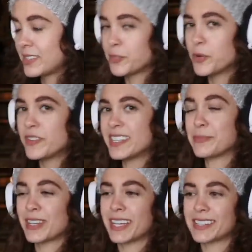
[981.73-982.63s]
this movie
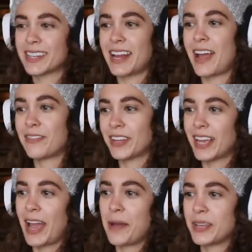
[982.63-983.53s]
seems like it's going to have like a
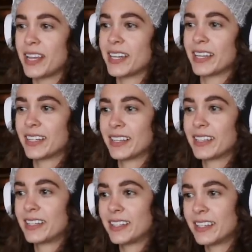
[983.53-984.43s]
happy ending.
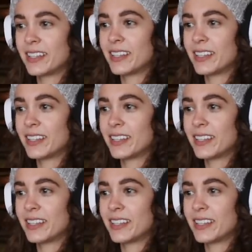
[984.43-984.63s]
Laugh.